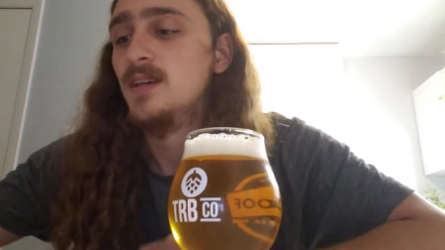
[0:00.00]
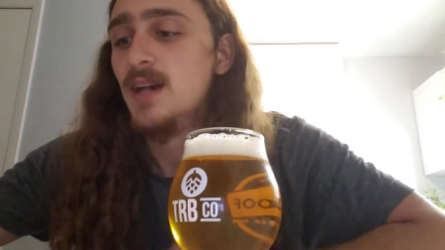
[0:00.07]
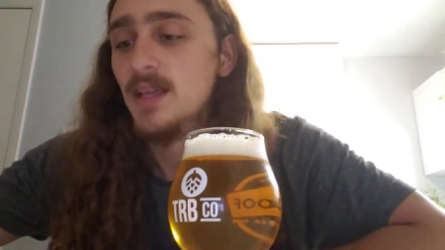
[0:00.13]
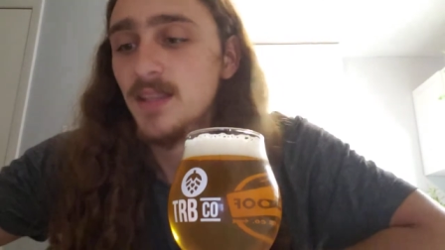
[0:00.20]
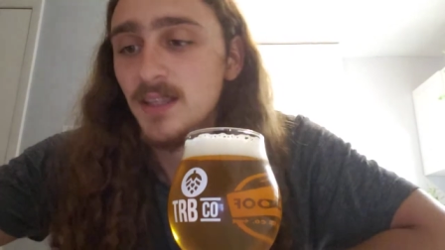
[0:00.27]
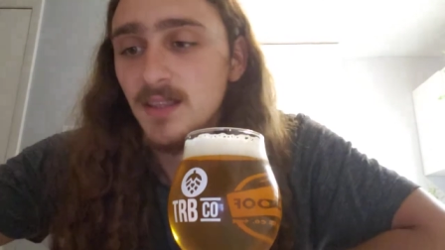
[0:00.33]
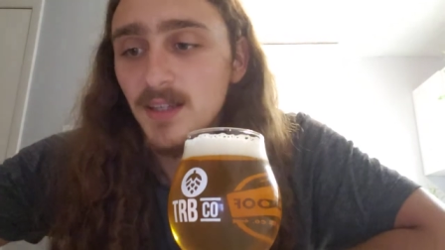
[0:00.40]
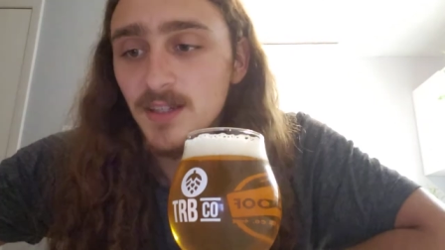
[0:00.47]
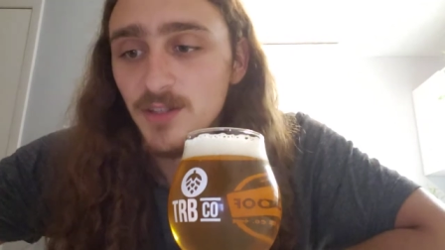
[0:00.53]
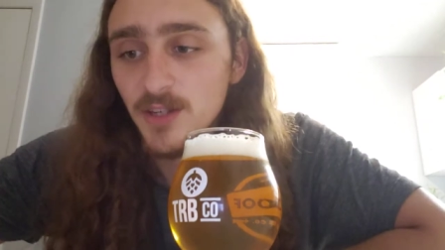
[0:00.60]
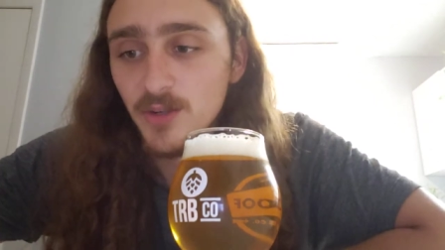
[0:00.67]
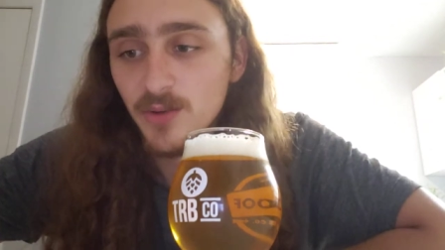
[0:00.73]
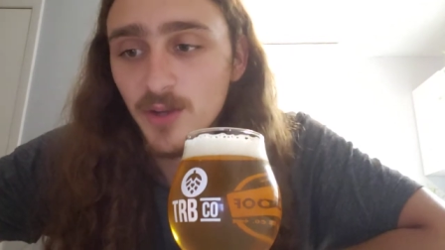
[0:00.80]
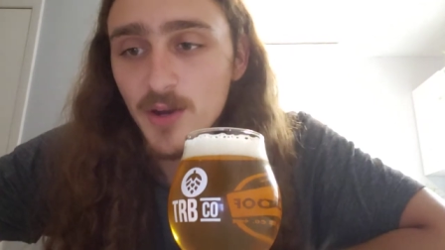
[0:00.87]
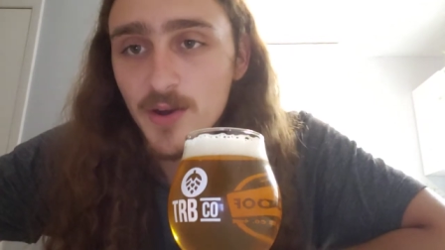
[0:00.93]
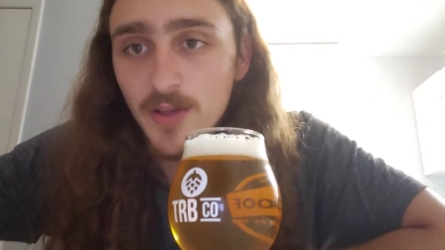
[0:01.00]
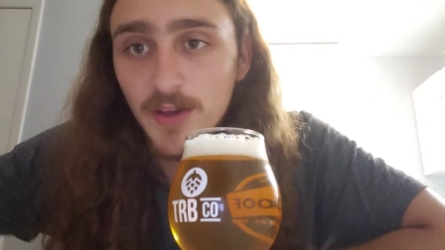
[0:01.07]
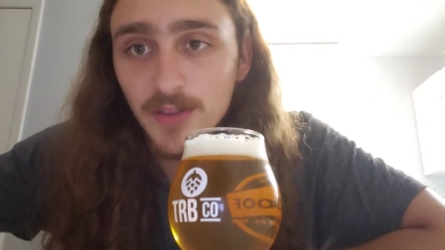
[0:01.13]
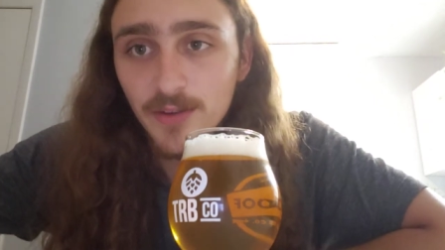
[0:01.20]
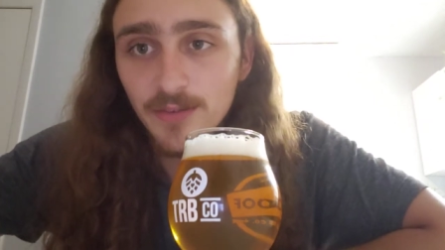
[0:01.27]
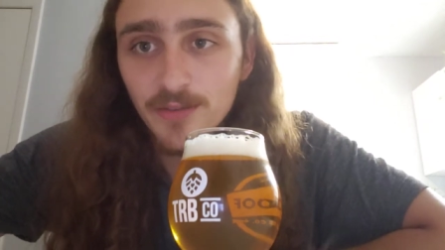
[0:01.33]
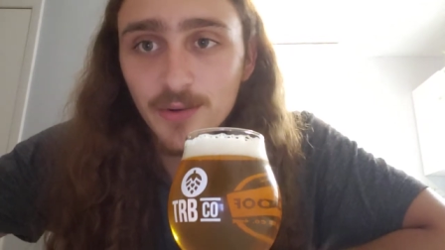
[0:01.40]
I think these generally are
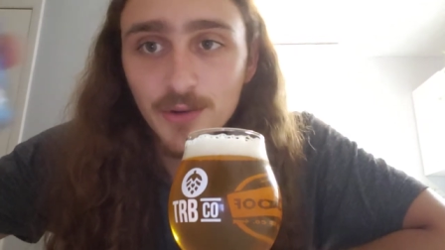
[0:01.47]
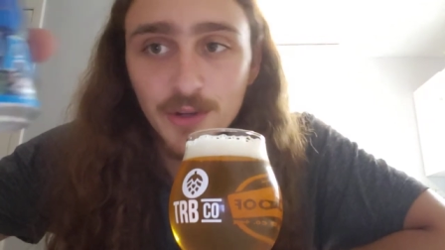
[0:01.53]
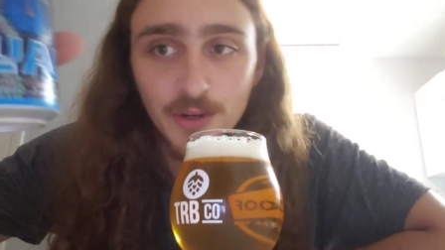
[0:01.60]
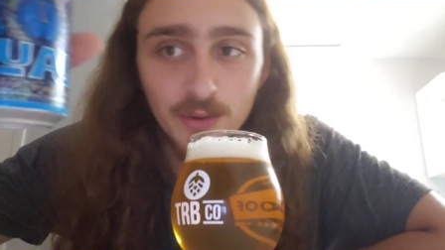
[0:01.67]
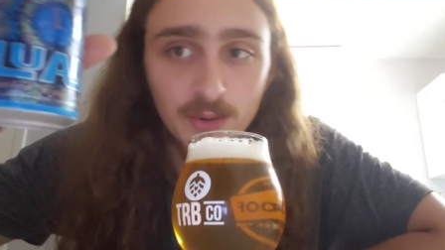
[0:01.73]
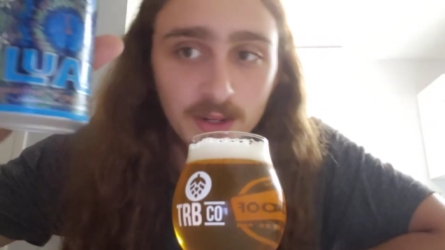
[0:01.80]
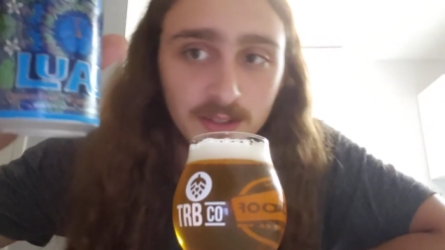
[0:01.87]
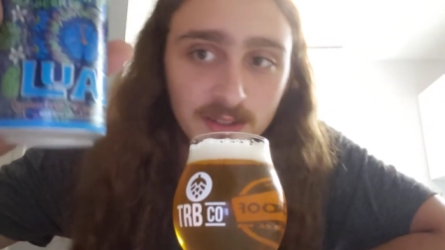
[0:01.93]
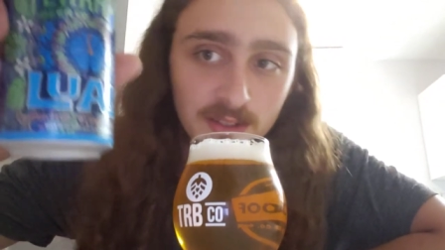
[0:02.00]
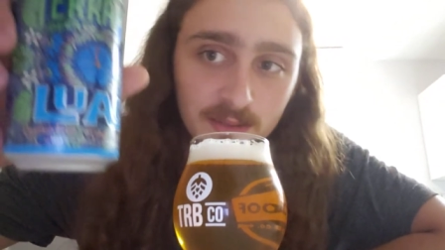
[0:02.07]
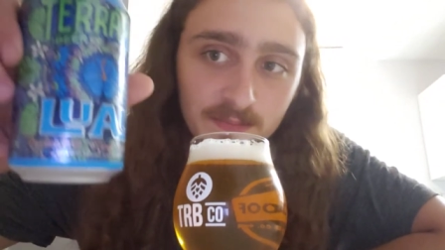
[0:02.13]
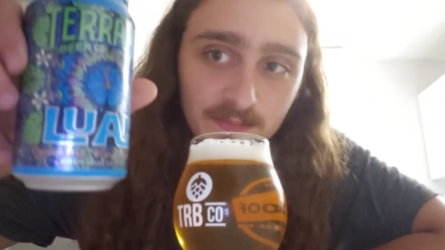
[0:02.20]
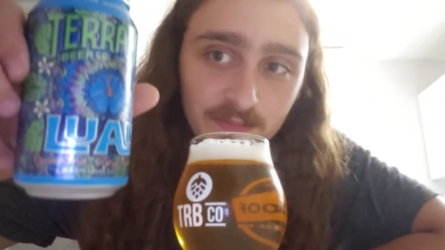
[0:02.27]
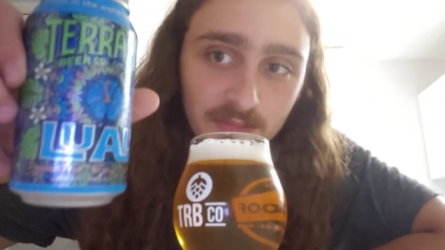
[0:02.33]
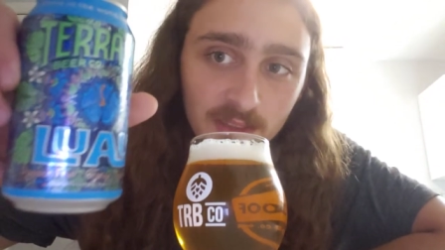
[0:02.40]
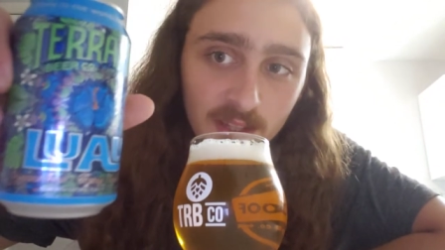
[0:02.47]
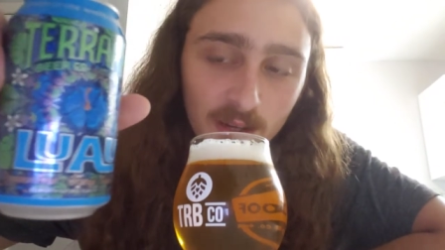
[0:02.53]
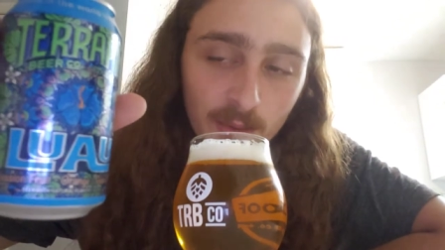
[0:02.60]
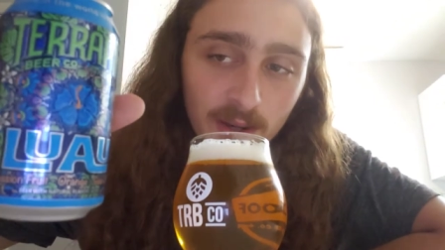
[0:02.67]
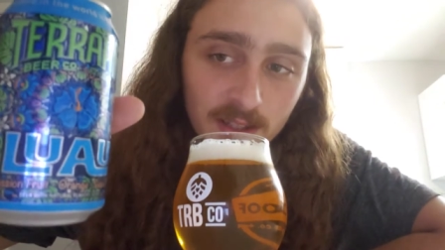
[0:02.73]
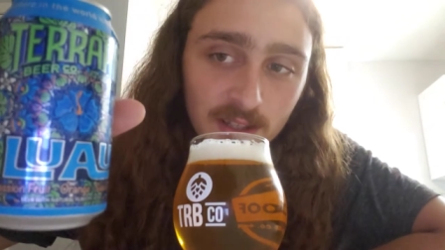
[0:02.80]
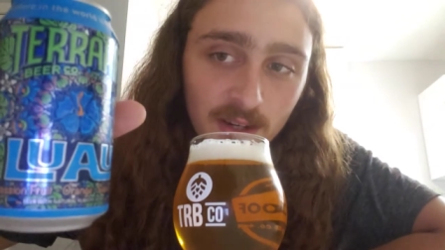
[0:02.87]
like the fruitier ones, the
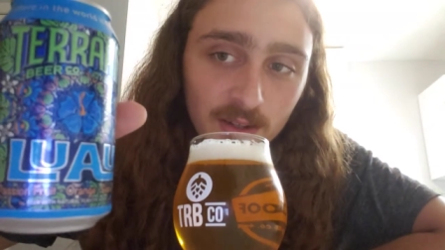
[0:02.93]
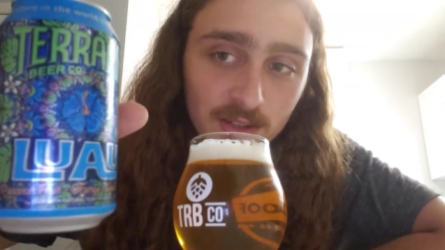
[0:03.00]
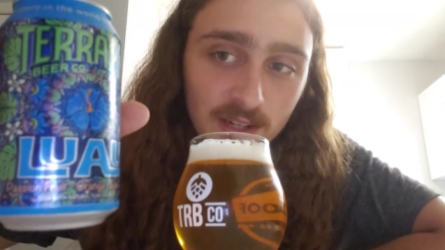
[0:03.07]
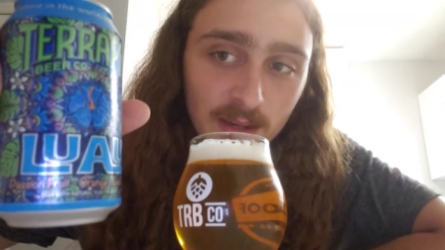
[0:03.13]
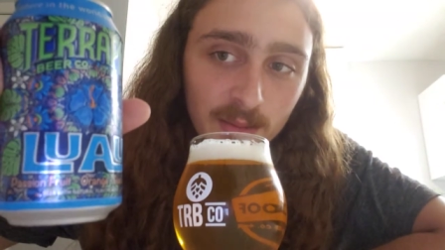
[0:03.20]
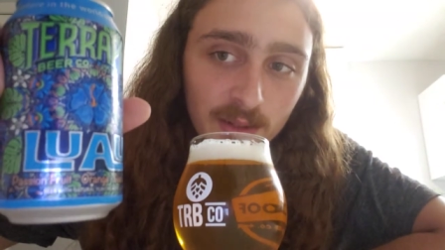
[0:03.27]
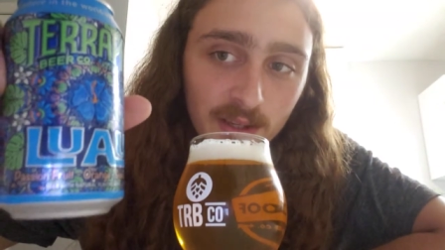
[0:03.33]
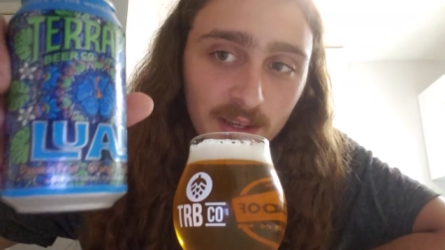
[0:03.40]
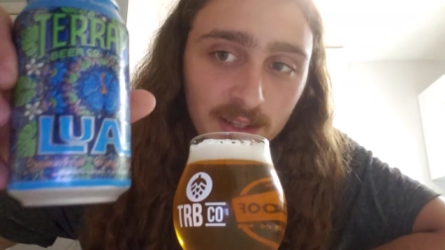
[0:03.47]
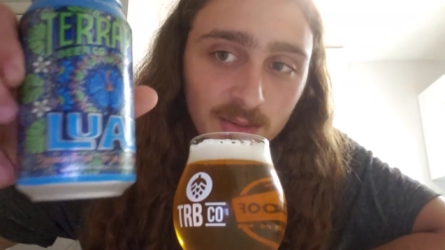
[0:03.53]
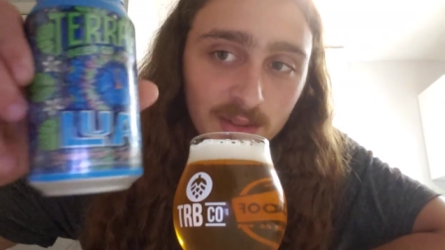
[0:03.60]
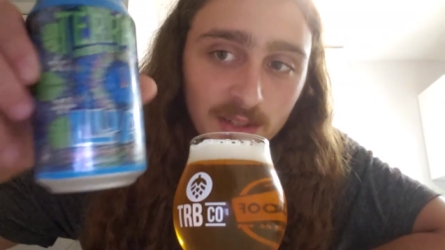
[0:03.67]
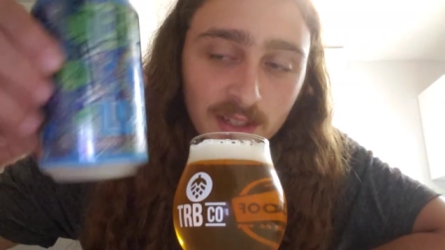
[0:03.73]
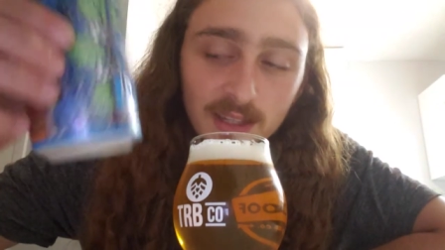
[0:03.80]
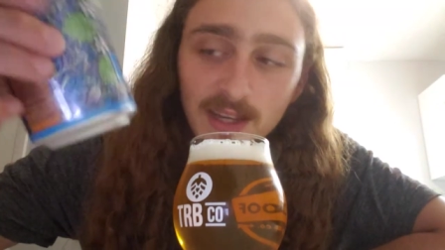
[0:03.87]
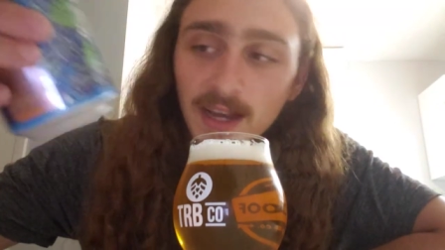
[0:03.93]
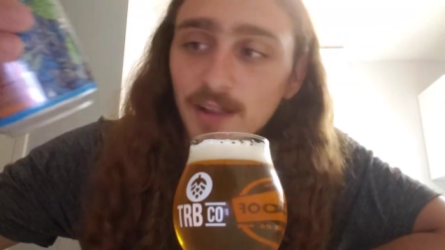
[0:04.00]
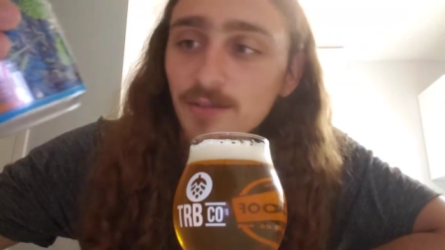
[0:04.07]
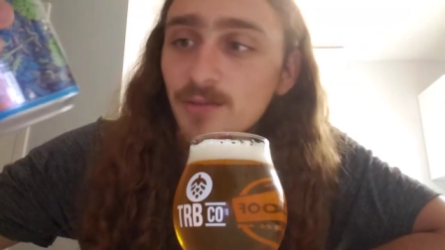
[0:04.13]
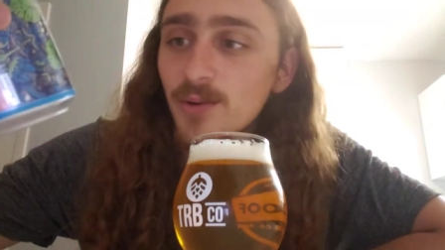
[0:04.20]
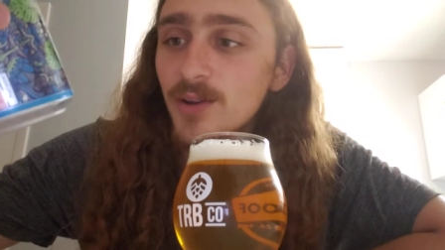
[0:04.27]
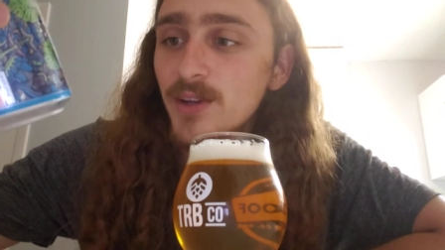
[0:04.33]
West Coast IPAs with the
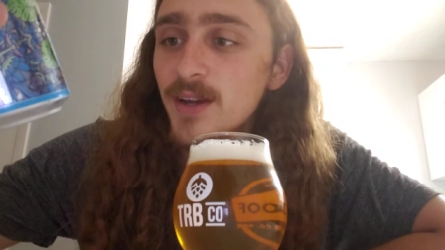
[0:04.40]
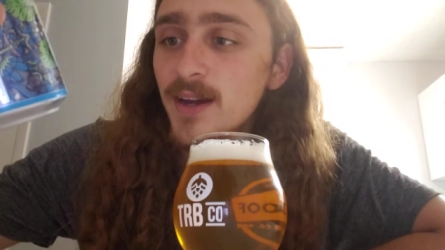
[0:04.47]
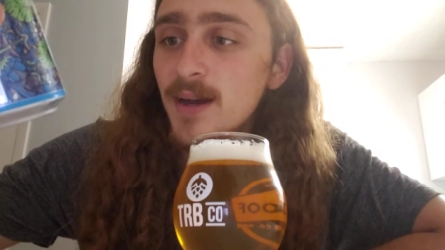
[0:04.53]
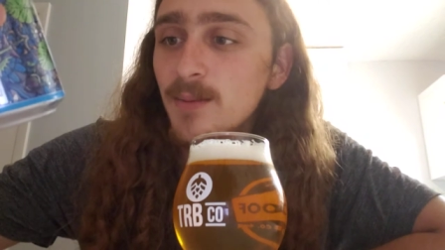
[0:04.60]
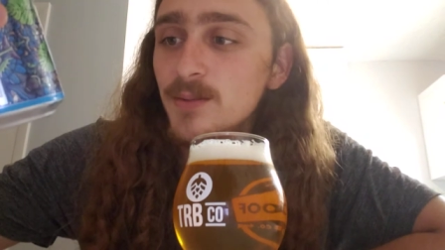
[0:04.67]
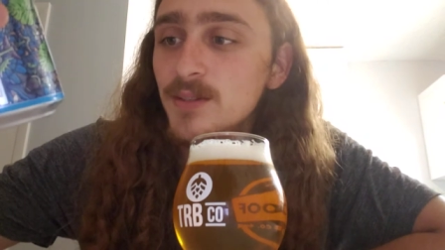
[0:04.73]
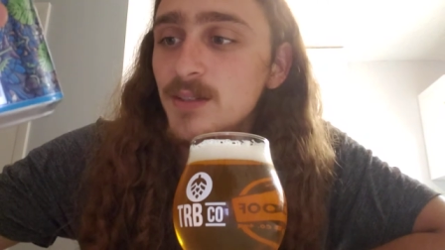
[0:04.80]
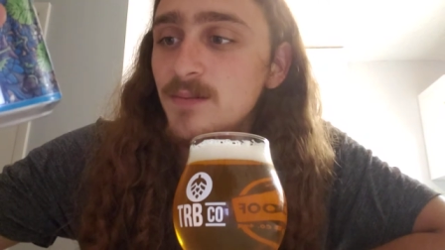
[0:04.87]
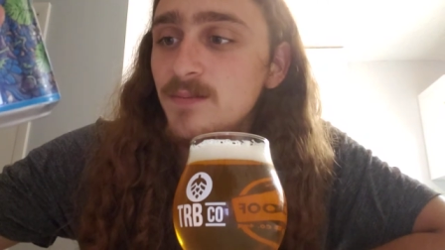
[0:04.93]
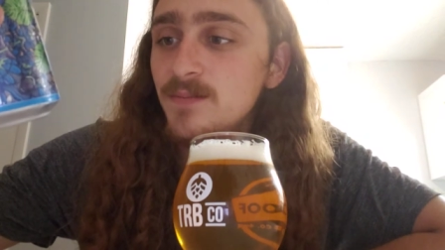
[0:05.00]
California hops.